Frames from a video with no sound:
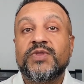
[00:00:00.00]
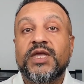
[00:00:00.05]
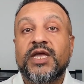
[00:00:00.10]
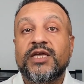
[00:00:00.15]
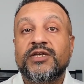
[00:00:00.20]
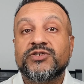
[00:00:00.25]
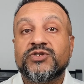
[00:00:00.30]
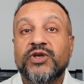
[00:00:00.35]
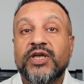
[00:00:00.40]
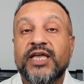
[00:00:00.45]

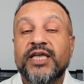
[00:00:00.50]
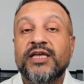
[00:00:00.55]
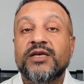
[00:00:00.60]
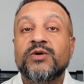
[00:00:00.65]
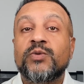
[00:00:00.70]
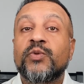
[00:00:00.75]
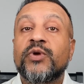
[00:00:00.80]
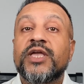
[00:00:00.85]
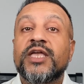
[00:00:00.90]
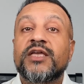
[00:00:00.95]
So here
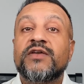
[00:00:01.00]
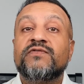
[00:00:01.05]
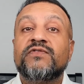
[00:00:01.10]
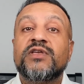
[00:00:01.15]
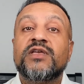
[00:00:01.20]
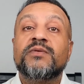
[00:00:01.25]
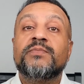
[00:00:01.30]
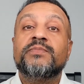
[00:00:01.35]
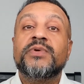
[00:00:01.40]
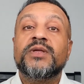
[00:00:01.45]
we're
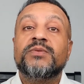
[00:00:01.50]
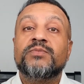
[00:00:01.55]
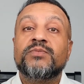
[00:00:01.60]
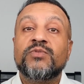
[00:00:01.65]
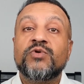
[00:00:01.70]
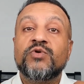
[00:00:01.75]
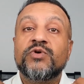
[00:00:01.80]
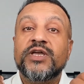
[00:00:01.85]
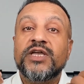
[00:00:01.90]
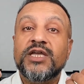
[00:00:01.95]
giving a bit
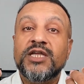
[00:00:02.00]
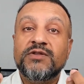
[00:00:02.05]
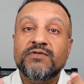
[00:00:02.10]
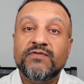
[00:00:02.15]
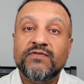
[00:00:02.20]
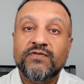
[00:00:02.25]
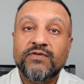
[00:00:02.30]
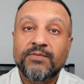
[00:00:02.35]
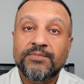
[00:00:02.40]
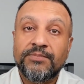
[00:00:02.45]
more
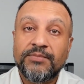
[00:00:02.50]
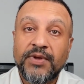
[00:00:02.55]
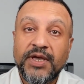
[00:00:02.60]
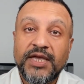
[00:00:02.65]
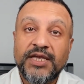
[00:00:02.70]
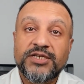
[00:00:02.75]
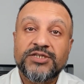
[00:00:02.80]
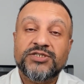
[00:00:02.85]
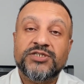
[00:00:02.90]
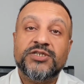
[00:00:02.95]

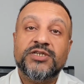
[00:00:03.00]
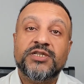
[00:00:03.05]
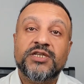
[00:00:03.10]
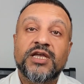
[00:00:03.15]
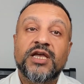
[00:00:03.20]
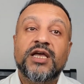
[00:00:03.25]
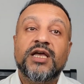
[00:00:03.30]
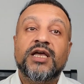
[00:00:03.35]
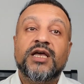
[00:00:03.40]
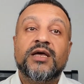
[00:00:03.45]
information
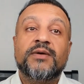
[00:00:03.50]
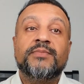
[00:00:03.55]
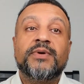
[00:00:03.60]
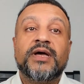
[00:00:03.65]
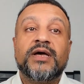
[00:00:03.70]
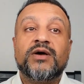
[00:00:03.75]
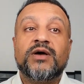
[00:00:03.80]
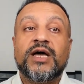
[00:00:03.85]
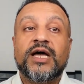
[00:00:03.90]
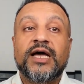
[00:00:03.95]

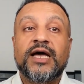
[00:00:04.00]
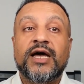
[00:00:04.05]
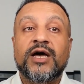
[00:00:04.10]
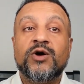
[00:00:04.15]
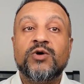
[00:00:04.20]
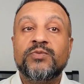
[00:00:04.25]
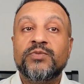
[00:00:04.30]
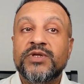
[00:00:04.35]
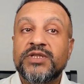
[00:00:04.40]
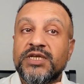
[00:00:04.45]
about
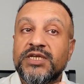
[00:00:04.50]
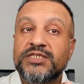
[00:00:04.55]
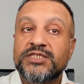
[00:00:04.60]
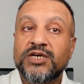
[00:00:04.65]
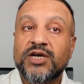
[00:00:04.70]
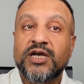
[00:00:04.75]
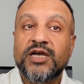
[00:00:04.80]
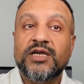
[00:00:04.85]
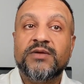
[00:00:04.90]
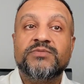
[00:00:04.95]
how many
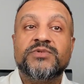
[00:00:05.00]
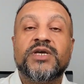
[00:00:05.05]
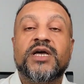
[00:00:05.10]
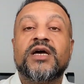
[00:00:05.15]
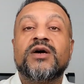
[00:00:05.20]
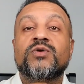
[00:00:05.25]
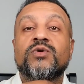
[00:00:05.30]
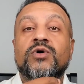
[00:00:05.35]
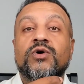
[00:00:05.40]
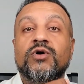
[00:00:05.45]
times,
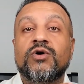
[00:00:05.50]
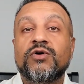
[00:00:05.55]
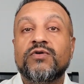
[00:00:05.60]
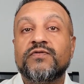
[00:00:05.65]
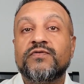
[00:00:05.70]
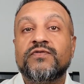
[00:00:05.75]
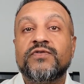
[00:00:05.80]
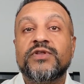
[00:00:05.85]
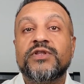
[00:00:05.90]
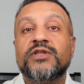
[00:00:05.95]
how
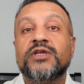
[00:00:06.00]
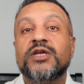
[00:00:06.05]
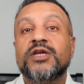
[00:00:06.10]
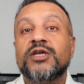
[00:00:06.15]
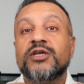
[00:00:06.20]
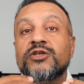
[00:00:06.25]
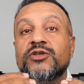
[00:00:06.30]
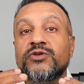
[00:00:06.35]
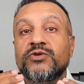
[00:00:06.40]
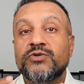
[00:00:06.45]
often
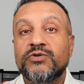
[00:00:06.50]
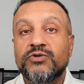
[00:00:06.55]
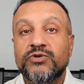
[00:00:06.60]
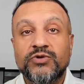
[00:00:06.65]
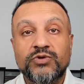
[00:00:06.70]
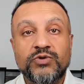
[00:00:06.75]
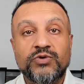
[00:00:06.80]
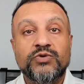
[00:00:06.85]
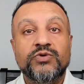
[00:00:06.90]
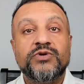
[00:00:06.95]
you
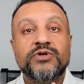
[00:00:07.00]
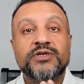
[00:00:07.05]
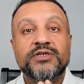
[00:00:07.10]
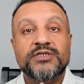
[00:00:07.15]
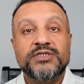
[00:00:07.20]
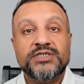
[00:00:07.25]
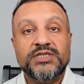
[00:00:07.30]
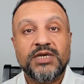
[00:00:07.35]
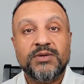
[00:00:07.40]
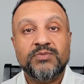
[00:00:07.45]
do
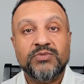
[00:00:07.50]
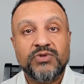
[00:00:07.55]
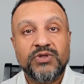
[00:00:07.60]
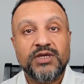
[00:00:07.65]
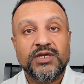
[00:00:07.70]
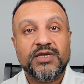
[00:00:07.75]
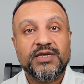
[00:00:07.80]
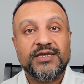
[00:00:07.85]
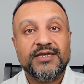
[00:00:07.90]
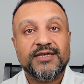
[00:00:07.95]

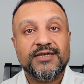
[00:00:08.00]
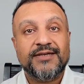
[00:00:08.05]
something.